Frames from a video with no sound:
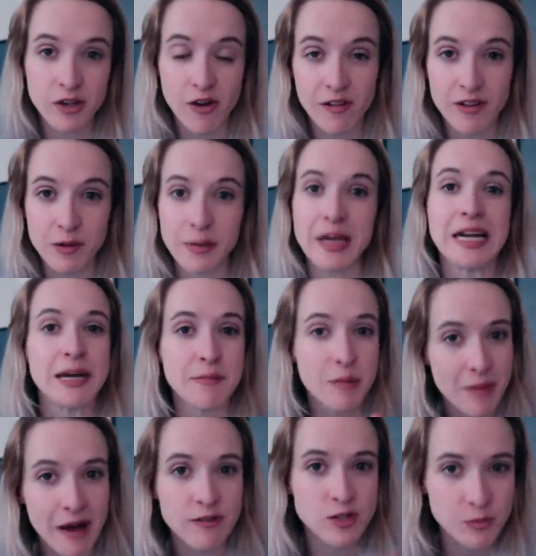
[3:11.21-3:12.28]
calling me and I'm
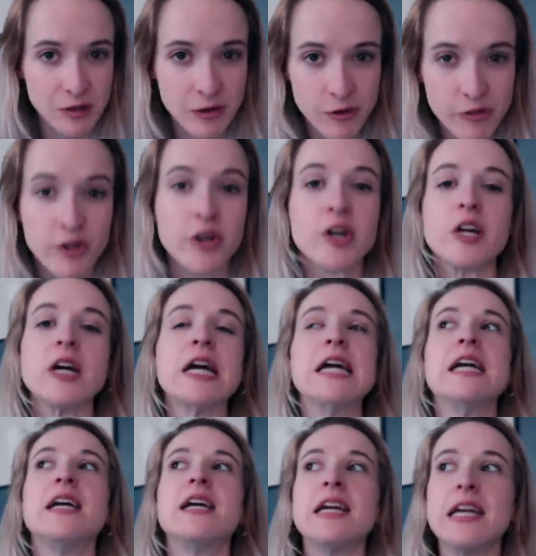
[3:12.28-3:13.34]
about to meet with her
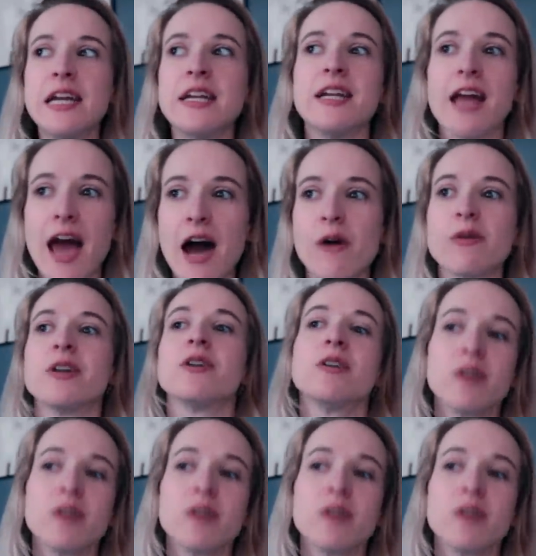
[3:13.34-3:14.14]
in an hour.